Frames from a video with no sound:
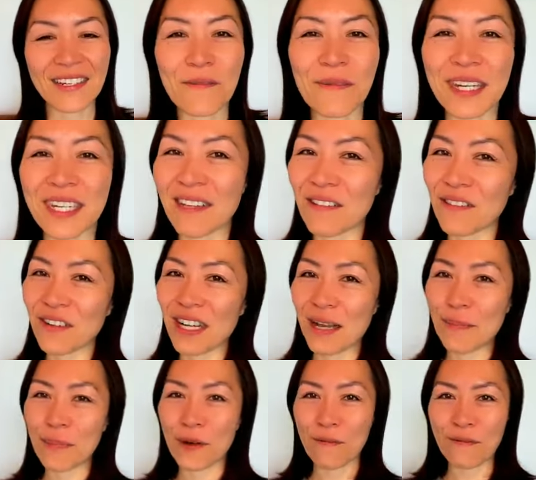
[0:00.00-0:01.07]
when you look
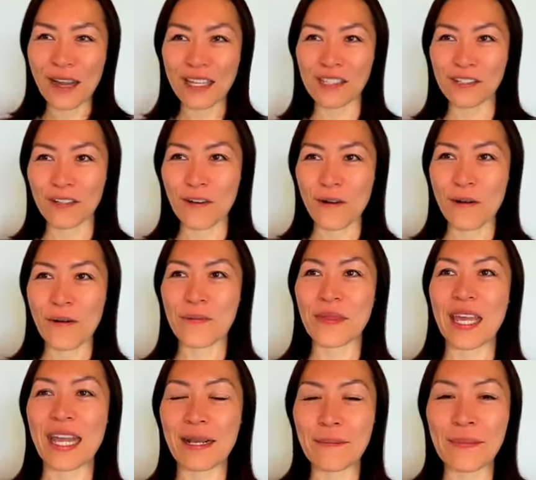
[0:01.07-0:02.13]
at professional
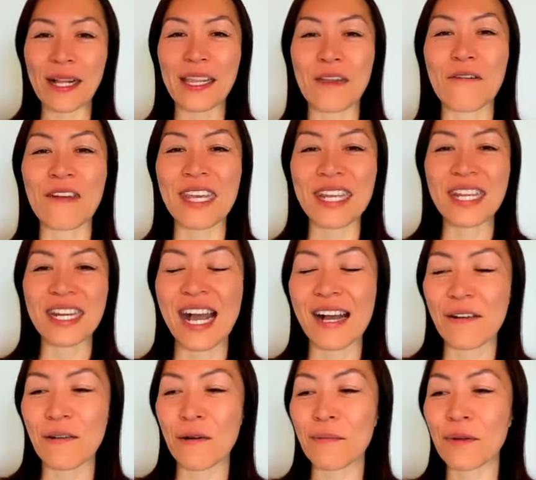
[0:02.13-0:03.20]
like
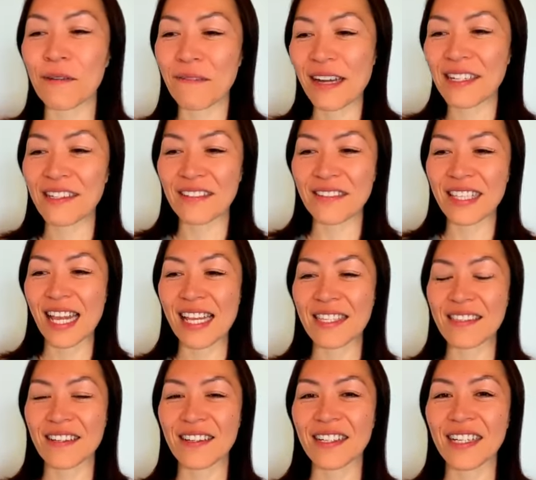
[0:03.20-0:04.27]
ballerina or professional
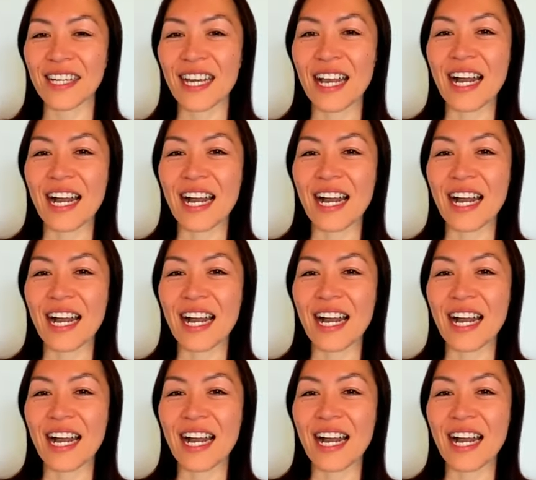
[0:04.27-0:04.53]
dancer,